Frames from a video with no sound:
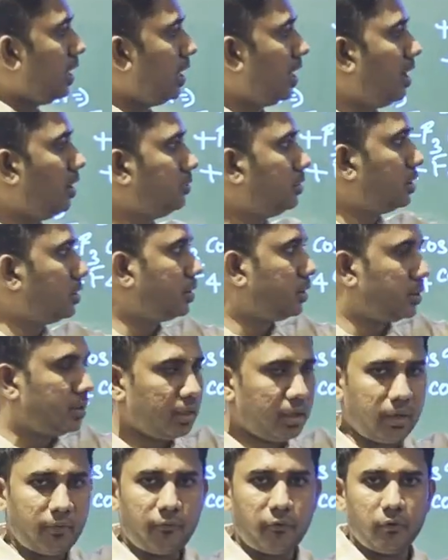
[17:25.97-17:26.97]
I have the
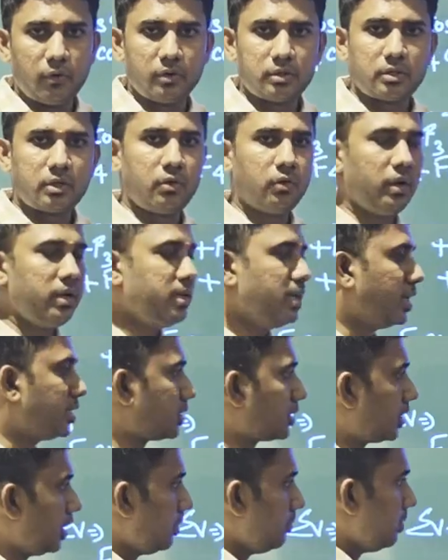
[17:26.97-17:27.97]
third force going
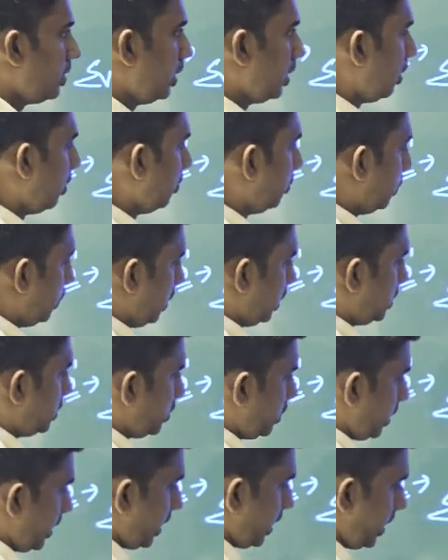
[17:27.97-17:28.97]
extremely downward.
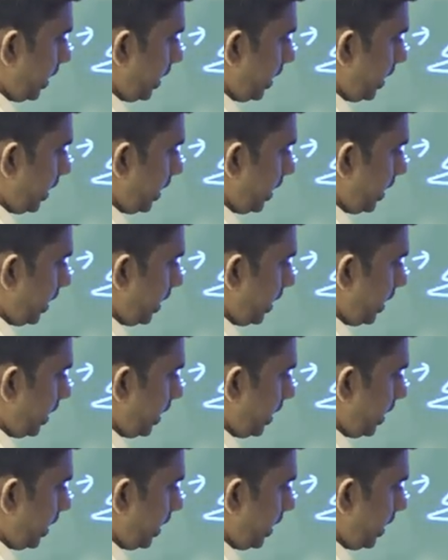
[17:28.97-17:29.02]
So I